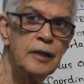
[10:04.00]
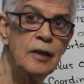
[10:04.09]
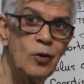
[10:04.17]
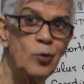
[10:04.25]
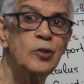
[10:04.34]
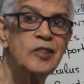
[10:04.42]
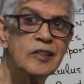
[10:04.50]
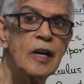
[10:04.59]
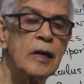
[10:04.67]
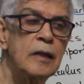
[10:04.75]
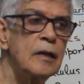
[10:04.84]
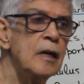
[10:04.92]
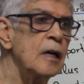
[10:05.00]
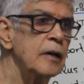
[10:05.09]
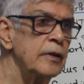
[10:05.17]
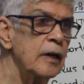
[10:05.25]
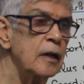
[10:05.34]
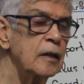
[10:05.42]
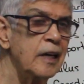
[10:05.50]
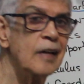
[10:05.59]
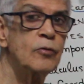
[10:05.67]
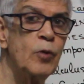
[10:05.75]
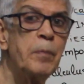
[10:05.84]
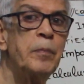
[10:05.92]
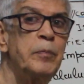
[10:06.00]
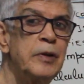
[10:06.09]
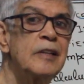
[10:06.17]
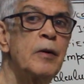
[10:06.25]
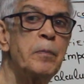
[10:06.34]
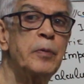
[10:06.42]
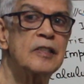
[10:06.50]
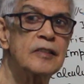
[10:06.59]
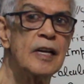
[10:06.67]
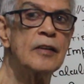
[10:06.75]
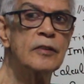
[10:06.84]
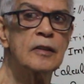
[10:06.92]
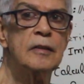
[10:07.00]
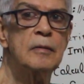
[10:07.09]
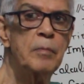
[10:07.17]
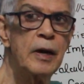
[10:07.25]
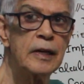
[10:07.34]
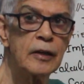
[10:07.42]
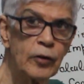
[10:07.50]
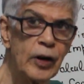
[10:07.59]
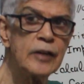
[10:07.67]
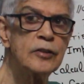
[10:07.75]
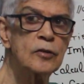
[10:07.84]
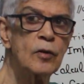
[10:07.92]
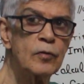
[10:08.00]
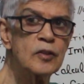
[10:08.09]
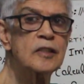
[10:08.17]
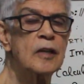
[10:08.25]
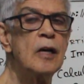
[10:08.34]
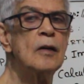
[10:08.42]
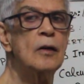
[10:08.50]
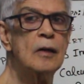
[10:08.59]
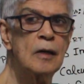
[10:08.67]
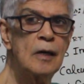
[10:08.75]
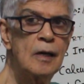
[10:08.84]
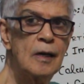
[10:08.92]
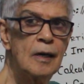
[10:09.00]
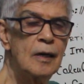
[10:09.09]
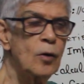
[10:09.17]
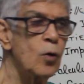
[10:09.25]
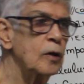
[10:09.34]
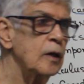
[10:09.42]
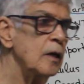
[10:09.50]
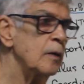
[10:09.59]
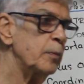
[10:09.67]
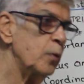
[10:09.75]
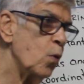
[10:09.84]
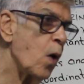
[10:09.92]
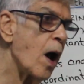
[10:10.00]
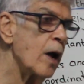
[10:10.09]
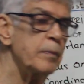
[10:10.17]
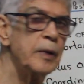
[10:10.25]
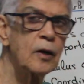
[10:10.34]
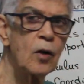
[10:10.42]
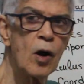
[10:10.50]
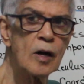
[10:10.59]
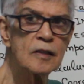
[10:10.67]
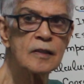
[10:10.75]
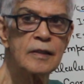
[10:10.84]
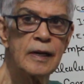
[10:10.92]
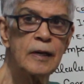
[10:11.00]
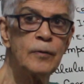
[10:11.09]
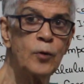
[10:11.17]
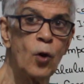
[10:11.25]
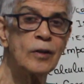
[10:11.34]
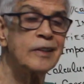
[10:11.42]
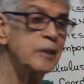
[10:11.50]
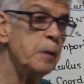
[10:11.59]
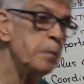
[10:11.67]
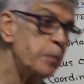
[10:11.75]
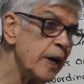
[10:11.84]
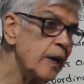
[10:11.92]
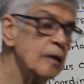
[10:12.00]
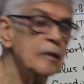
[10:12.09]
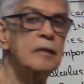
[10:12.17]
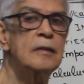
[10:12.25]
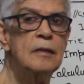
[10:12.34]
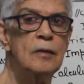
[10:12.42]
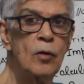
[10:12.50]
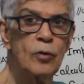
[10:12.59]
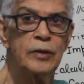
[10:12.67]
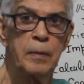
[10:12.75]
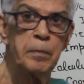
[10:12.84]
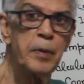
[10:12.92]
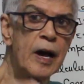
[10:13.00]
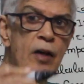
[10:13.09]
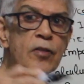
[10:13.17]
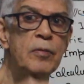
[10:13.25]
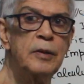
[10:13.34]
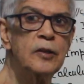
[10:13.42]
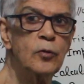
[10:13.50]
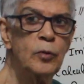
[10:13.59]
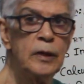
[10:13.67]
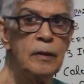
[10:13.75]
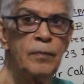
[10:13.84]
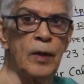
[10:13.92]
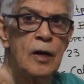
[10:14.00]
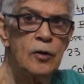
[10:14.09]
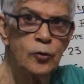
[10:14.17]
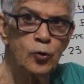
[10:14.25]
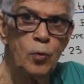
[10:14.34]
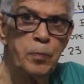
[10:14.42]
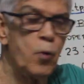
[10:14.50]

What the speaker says: we say they can be represented by a gradient of a scalar. Okay, why? Because they don't depend on the path between 2